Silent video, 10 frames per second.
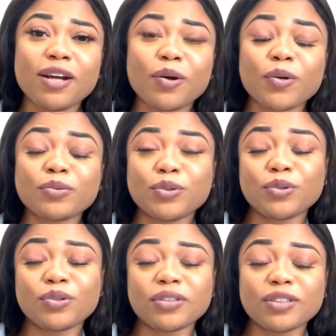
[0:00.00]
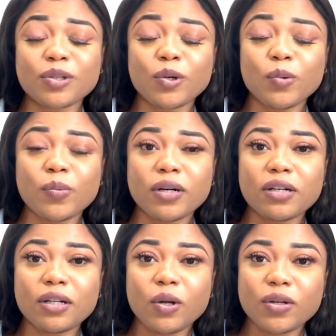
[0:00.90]
due to this global
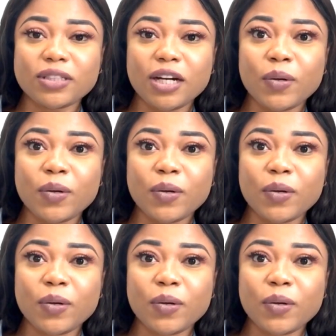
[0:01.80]
lockdown,